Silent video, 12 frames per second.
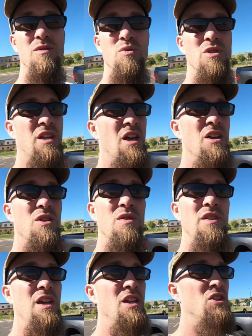will tell you in
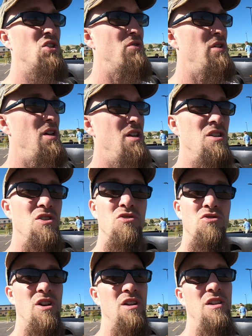the industry, your
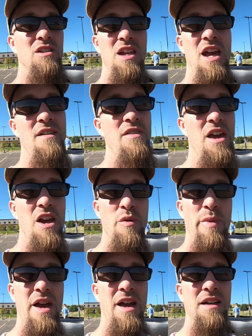truck needs to have the
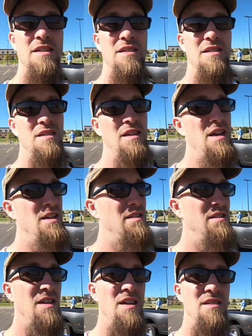airbags.
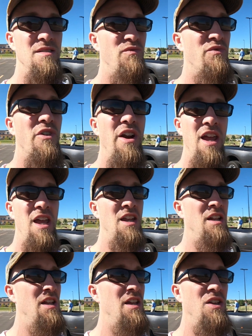It for
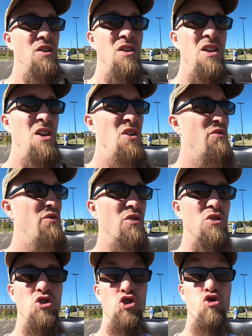handling, for
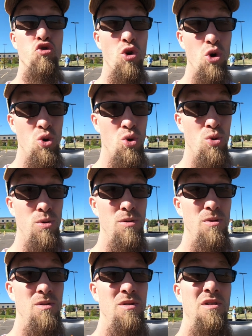control,
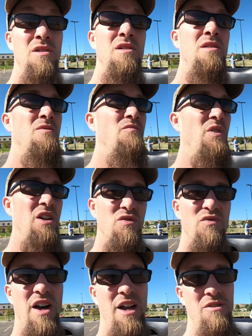it's
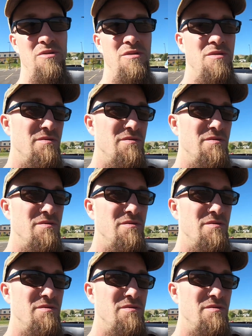vital.